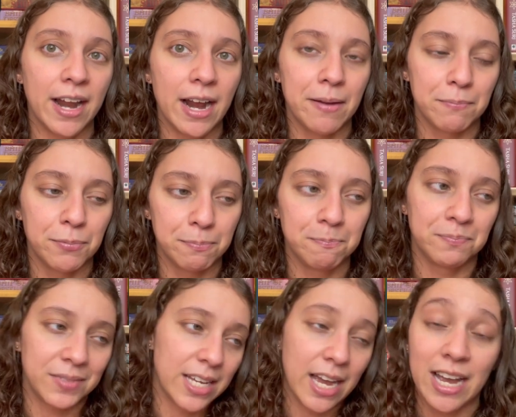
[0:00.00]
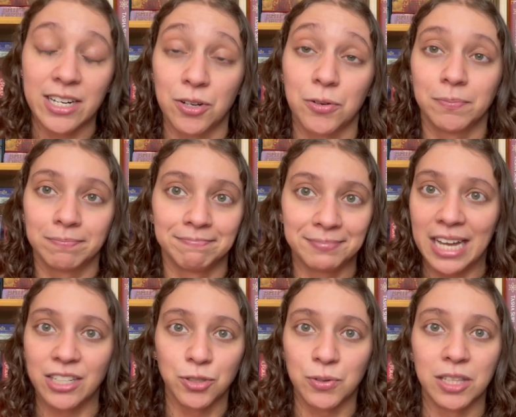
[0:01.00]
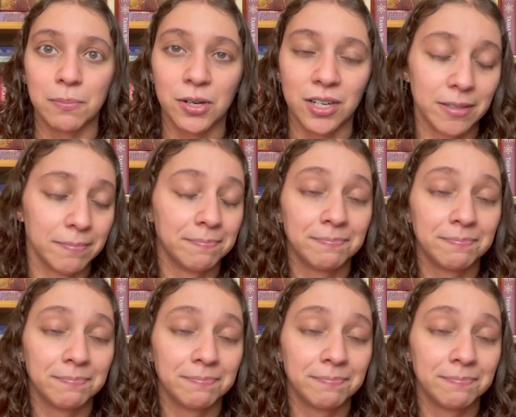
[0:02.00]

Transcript: I'm, yeah, I don't, I'll just read the book.